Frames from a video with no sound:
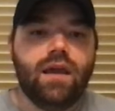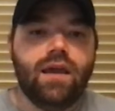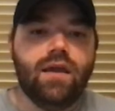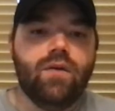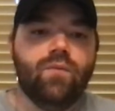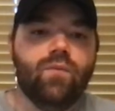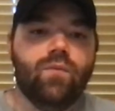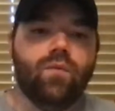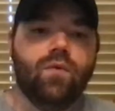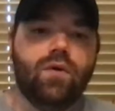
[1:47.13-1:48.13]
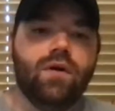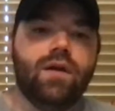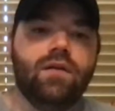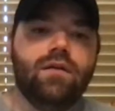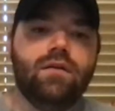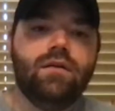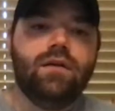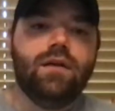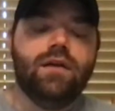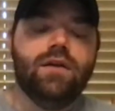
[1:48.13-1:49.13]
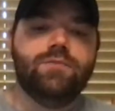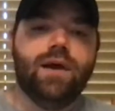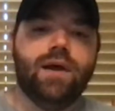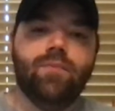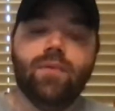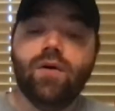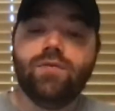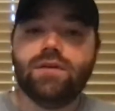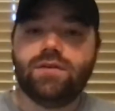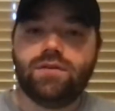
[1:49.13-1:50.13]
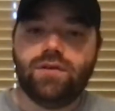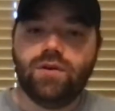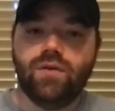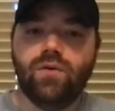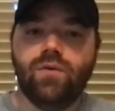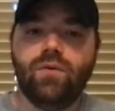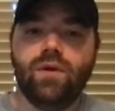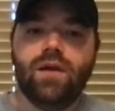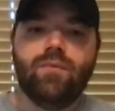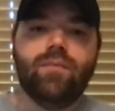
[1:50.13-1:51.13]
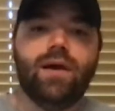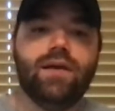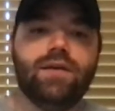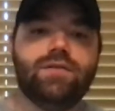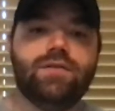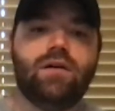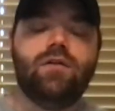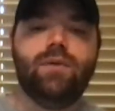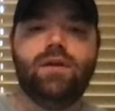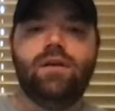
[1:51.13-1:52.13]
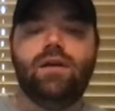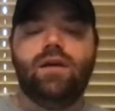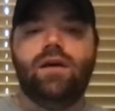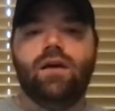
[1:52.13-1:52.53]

and one is by Moses, two by Solomon,